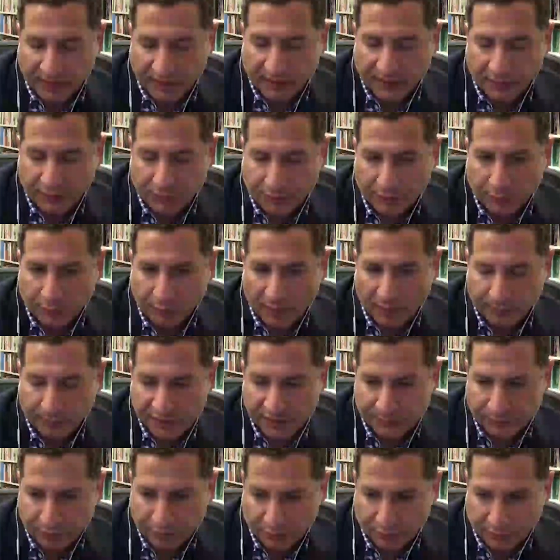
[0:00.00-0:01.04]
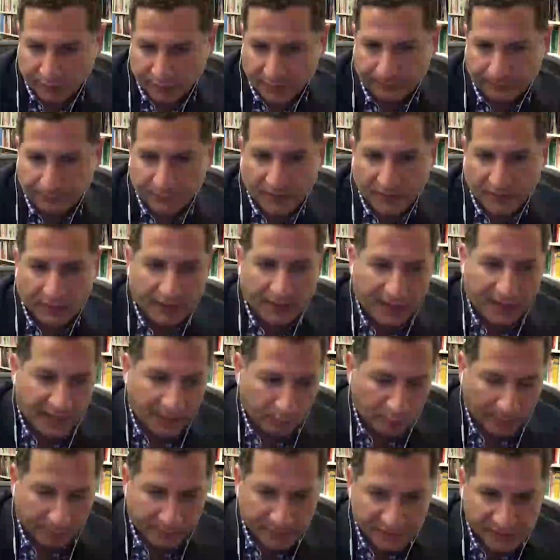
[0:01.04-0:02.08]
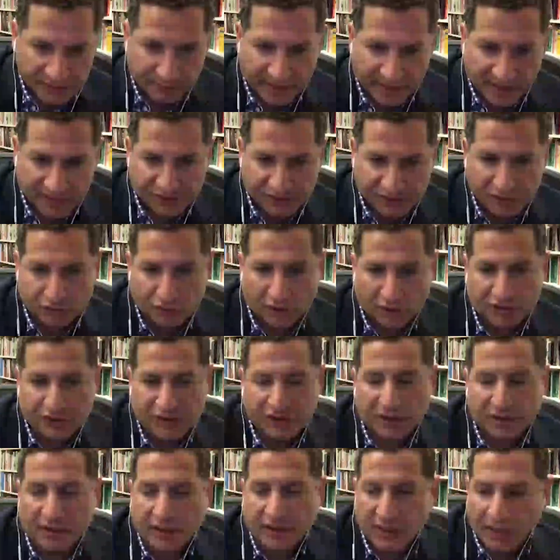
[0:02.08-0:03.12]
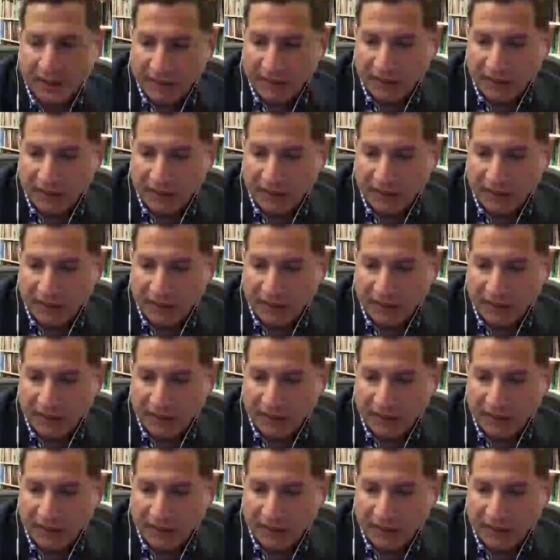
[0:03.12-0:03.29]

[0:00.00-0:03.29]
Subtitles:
He had a nuclear weapons program, that he had weapons of mass destruction.